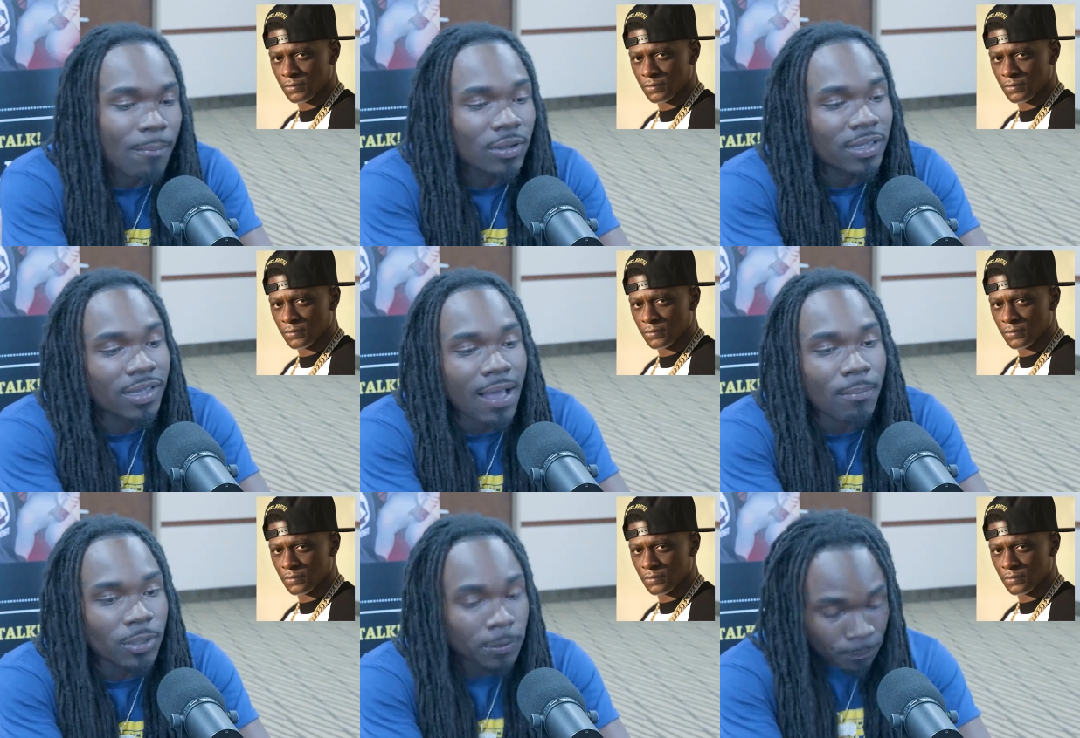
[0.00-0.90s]
Speaker 1: I got booked. He
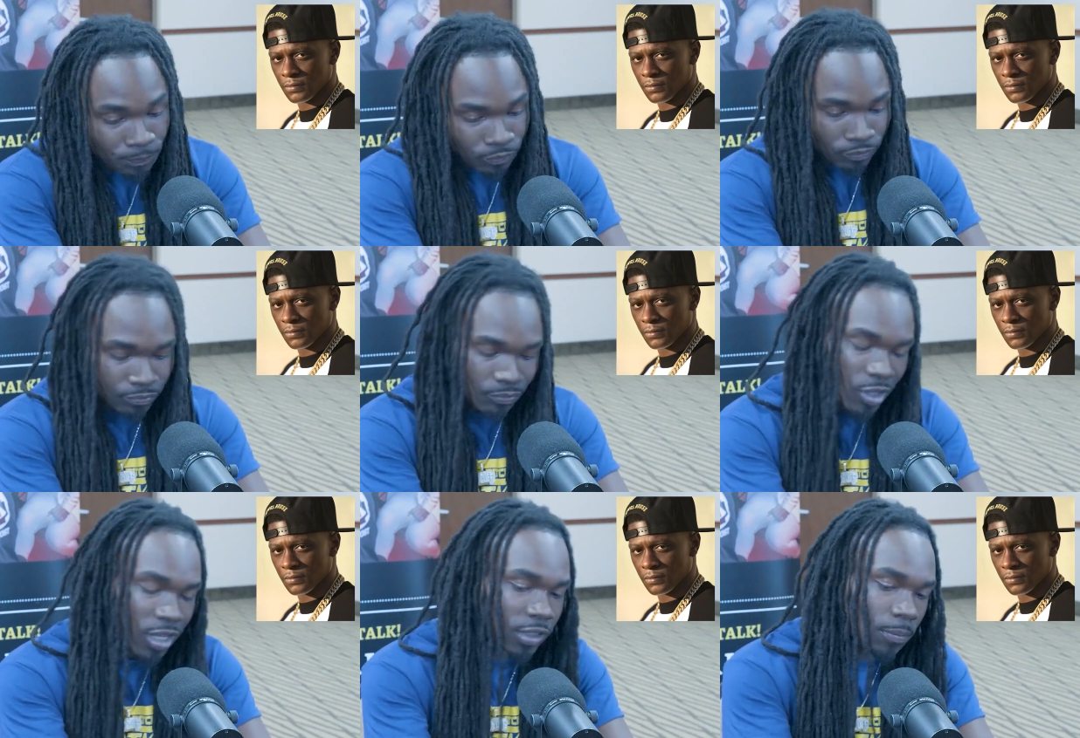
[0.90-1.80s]
got booked.
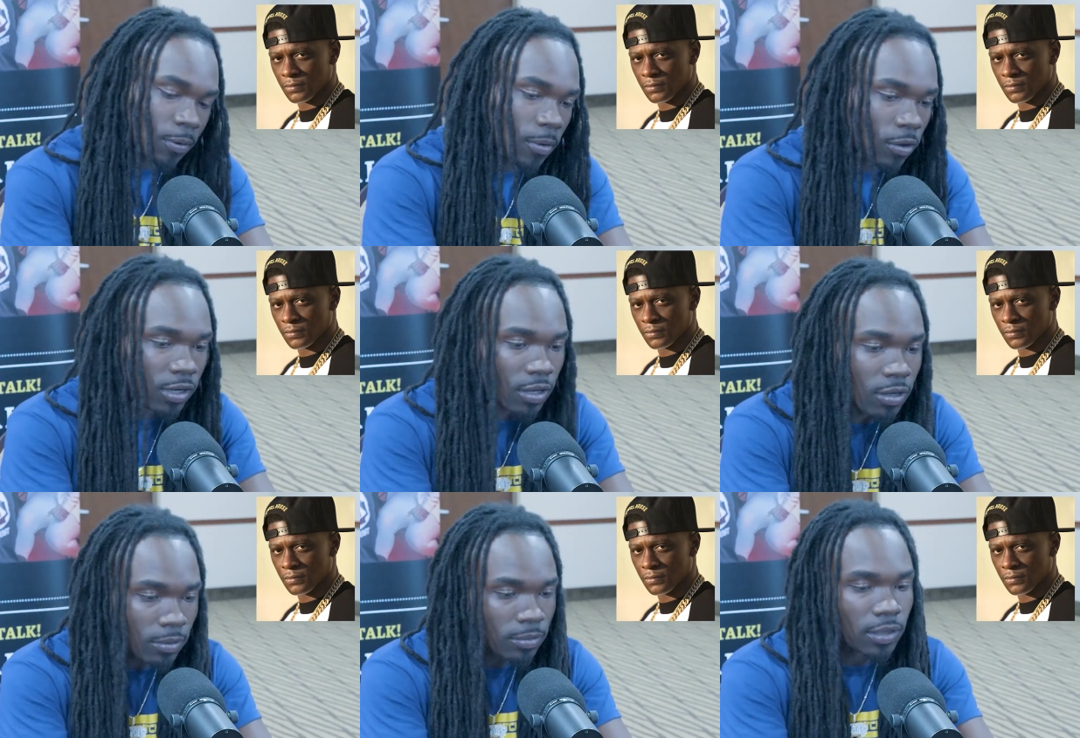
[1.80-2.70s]
The promoter
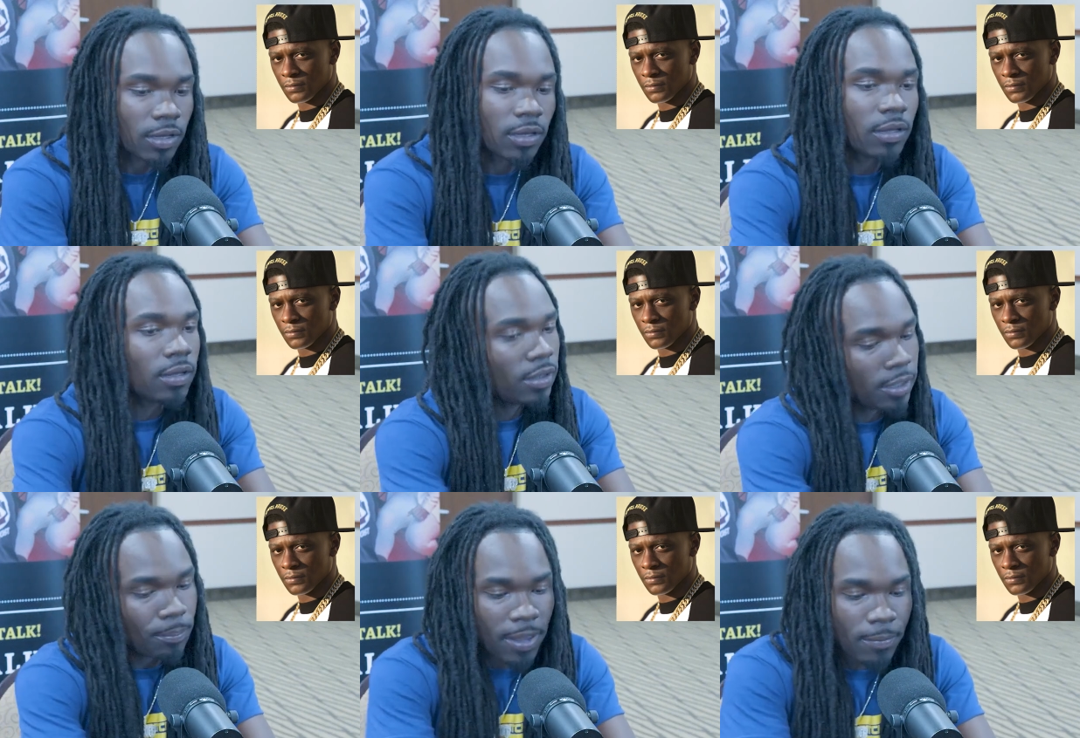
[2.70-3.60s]
come.
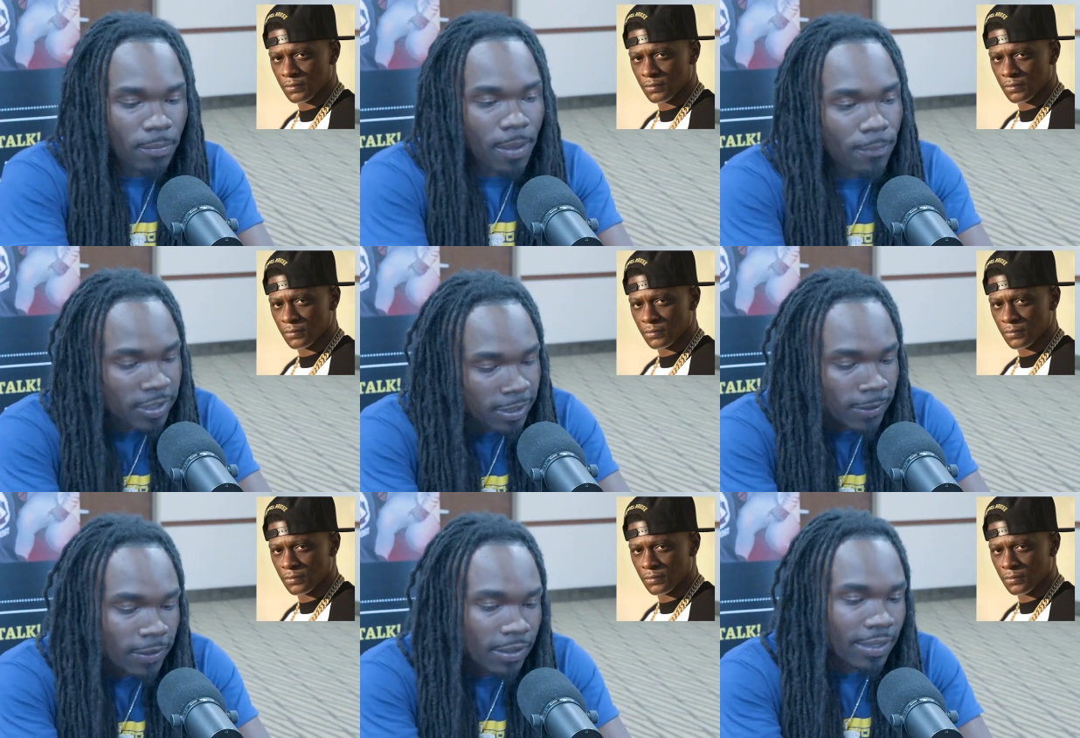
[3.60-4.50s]
He paid me my
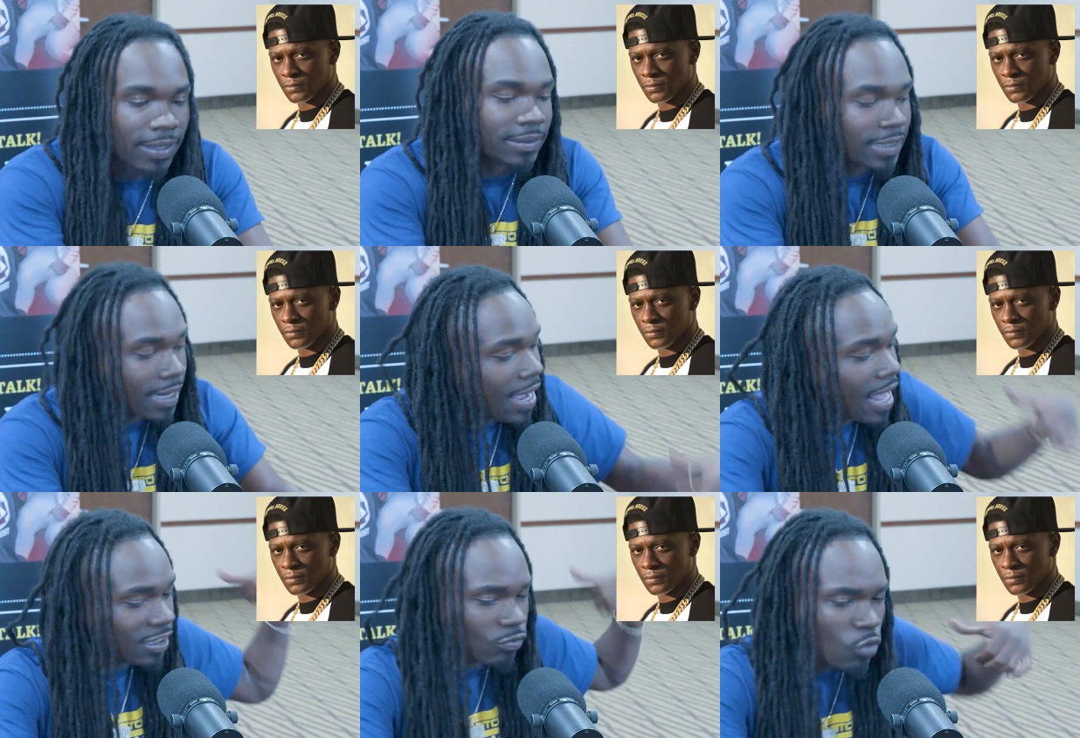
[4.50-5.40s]
money. He tell you,
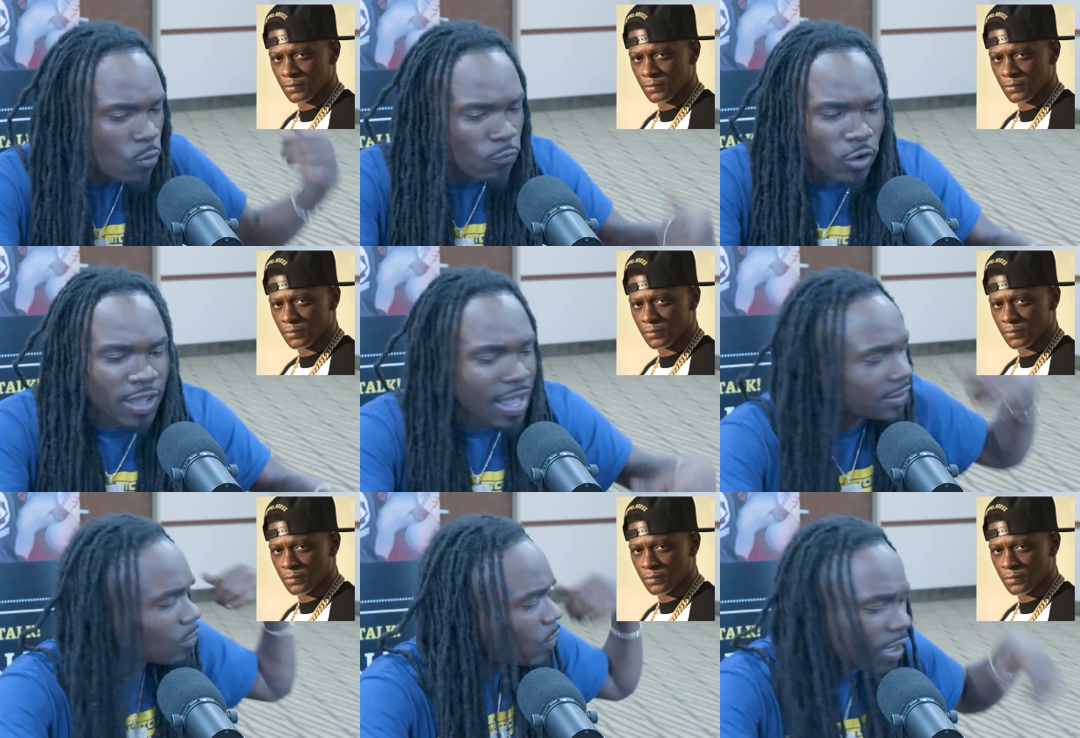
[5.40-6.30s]
I got this room for you. I
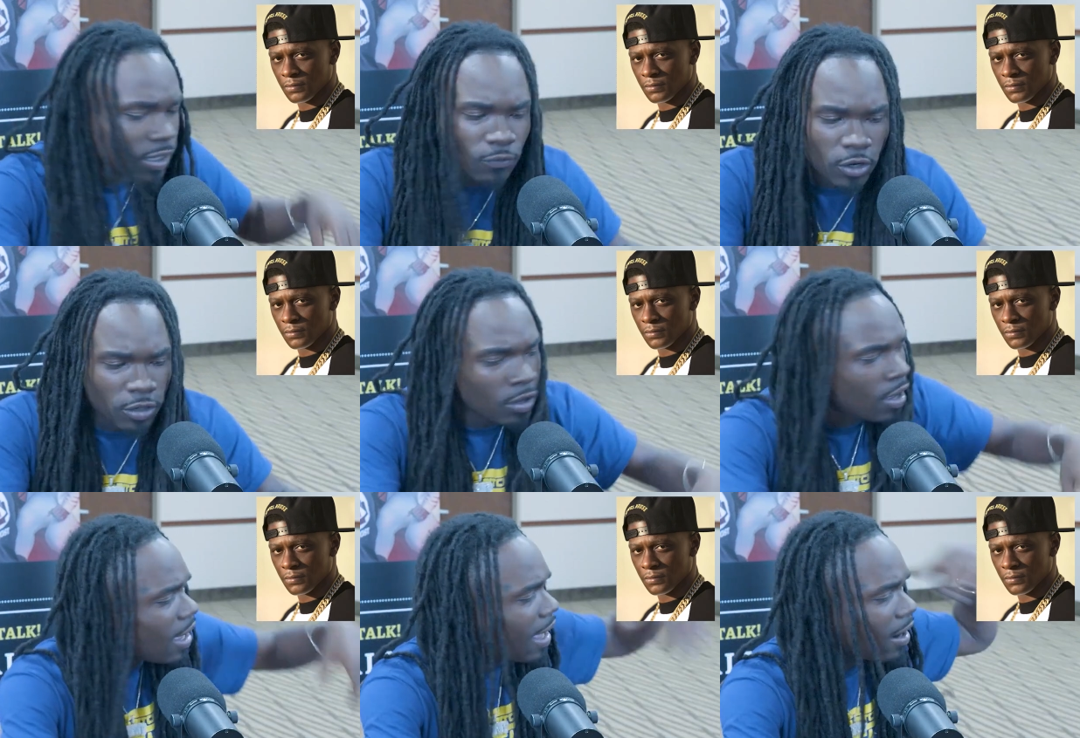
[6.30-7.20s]
got some wings for
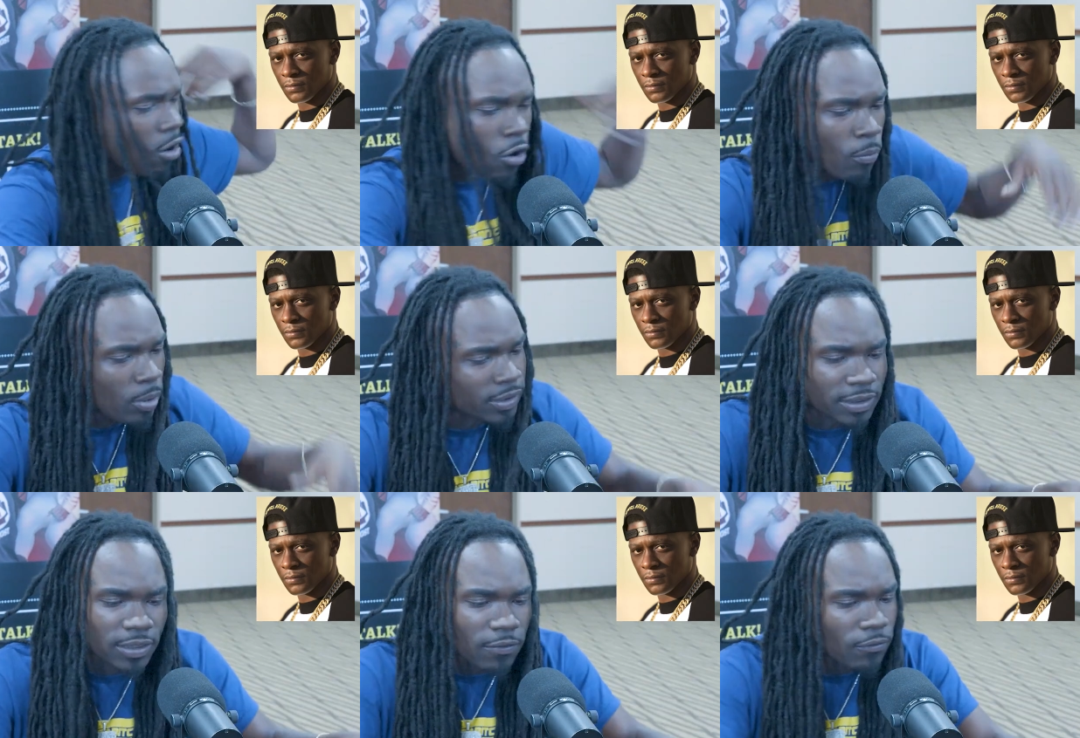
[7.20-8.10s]
you. I got a whole
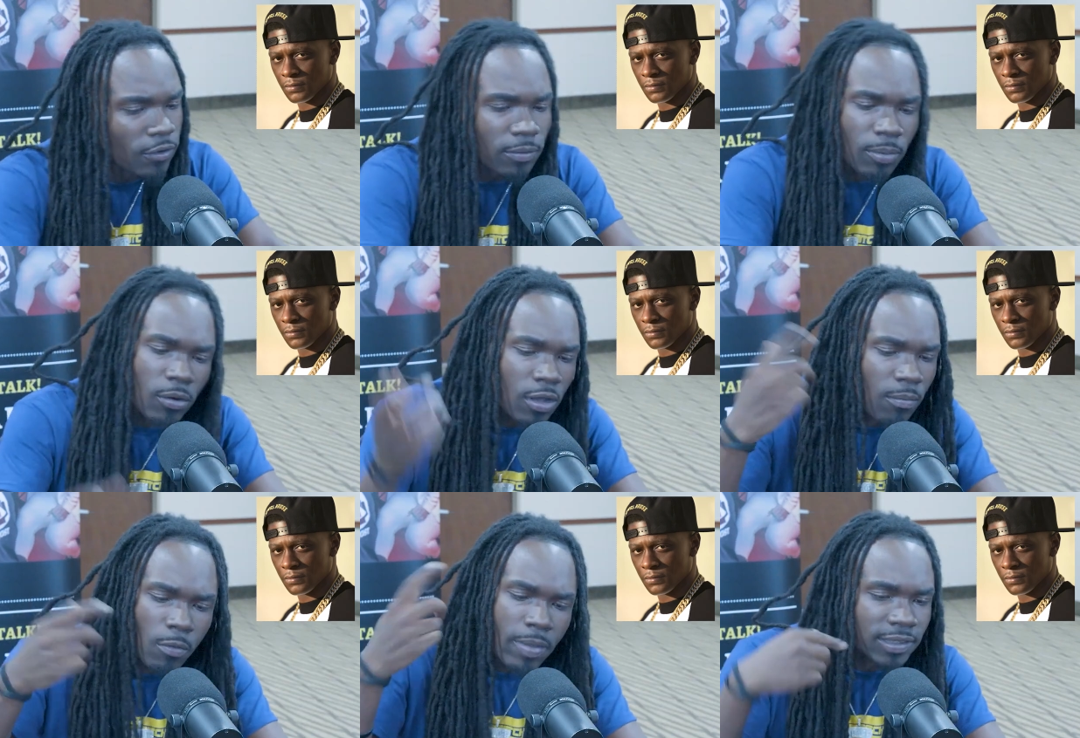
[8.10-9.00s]
bunch of stuff for you, bro.
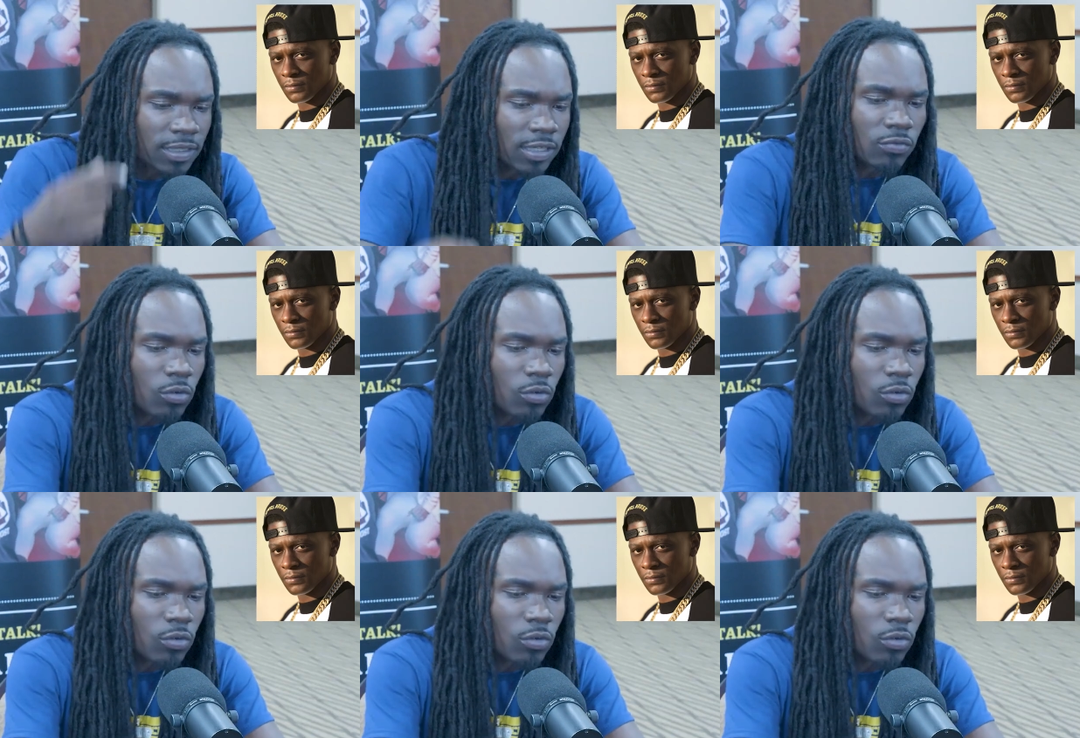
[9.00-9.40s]
Come on back